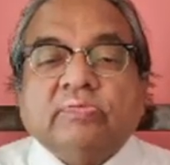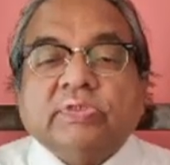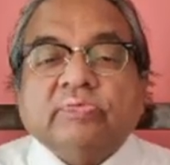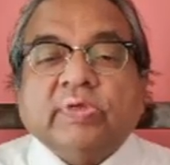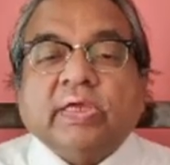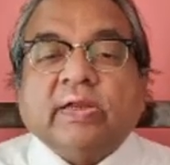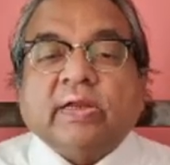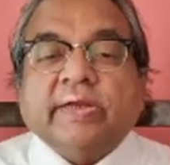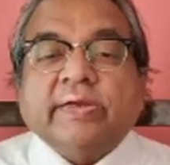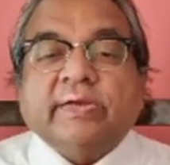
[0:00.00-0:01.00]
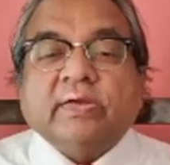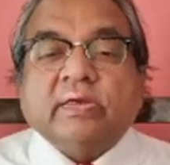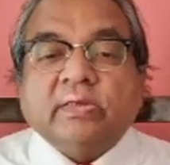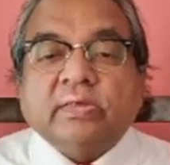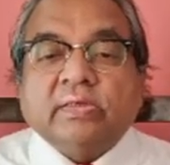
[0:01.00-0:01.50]
which we can write
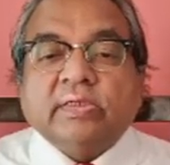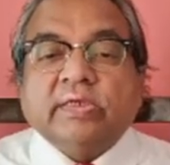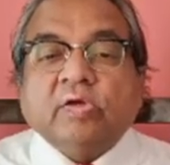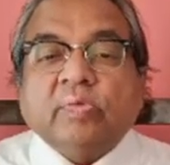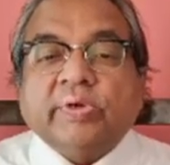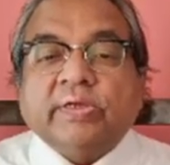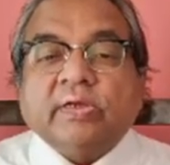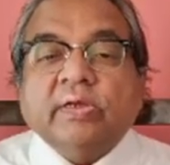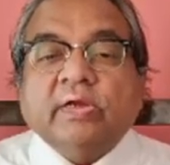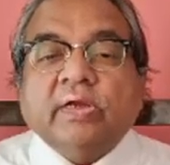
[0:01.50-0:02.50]
in the denominator,